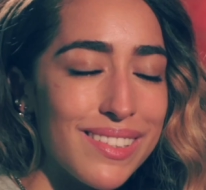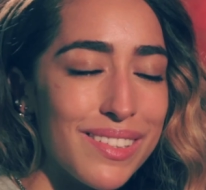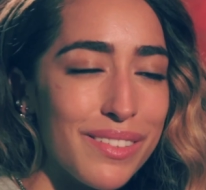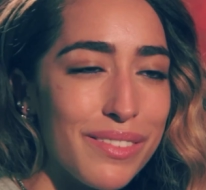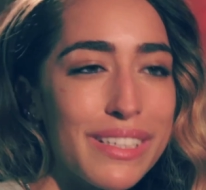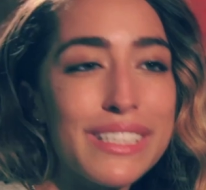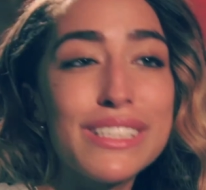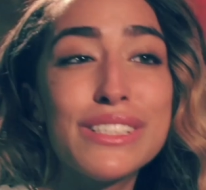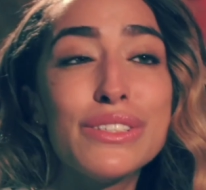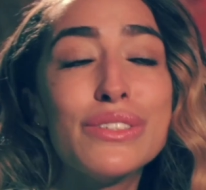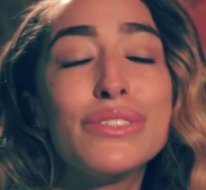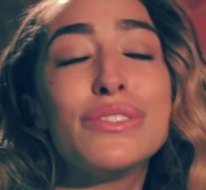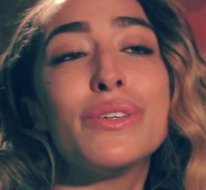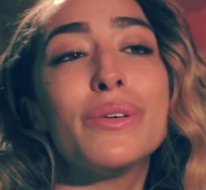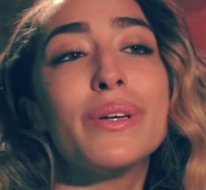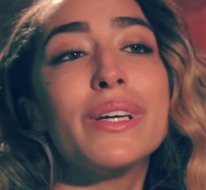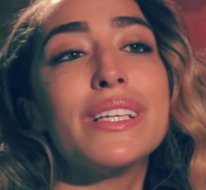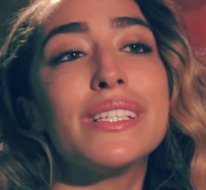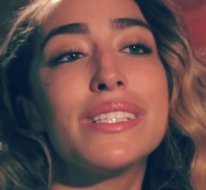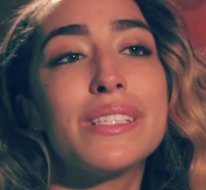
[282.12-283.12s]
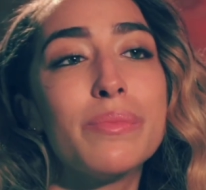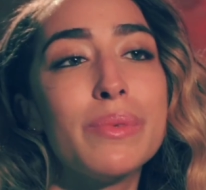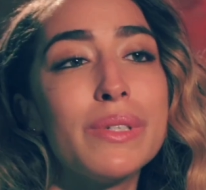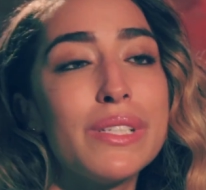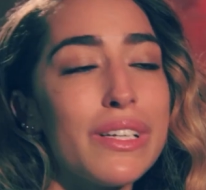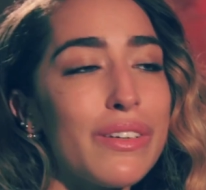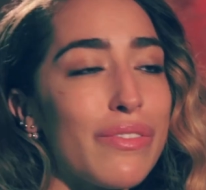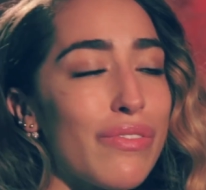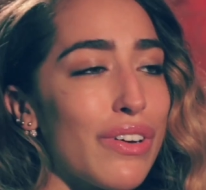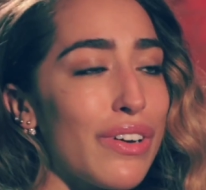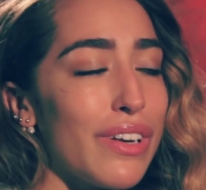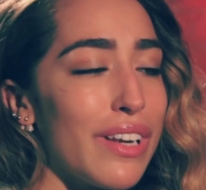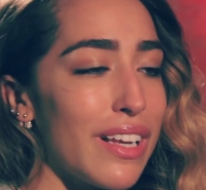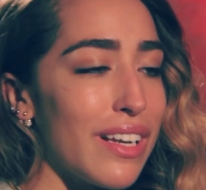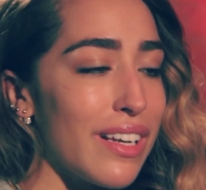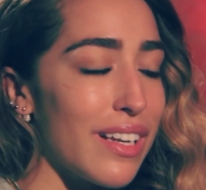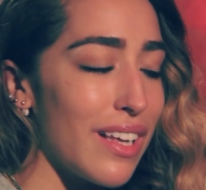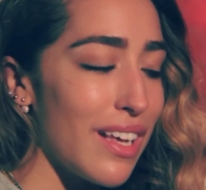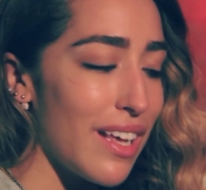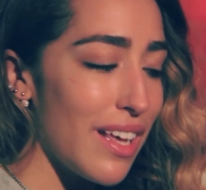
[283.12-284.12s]
the reason you do it is to be different,
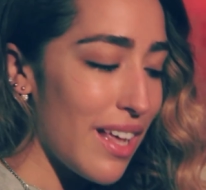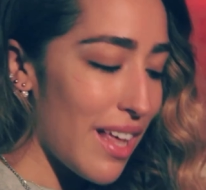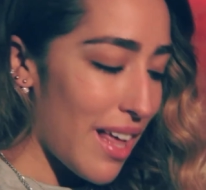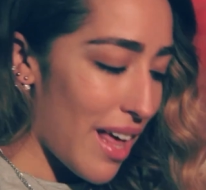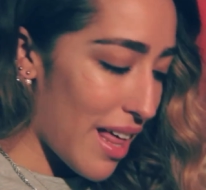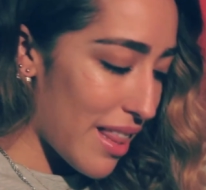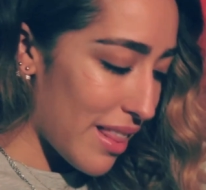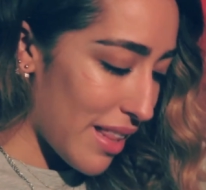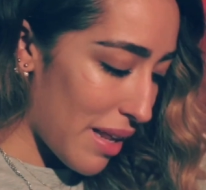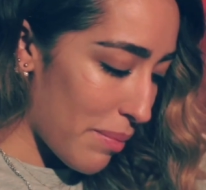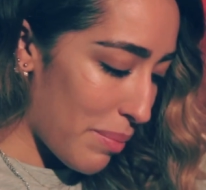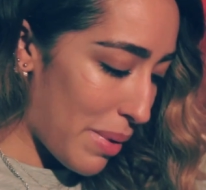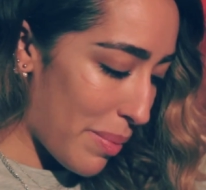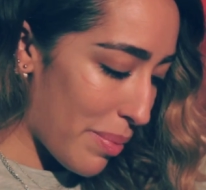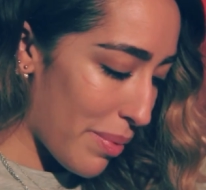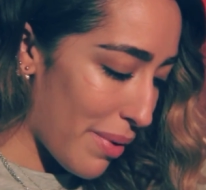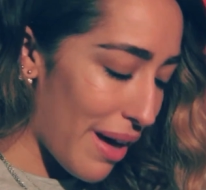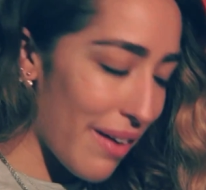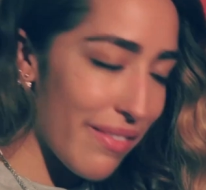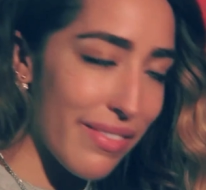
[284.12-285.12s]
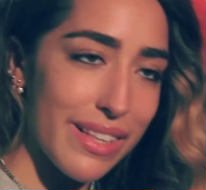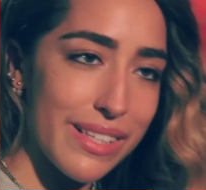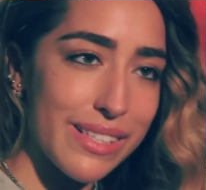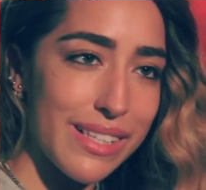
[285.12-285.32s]
and then people have the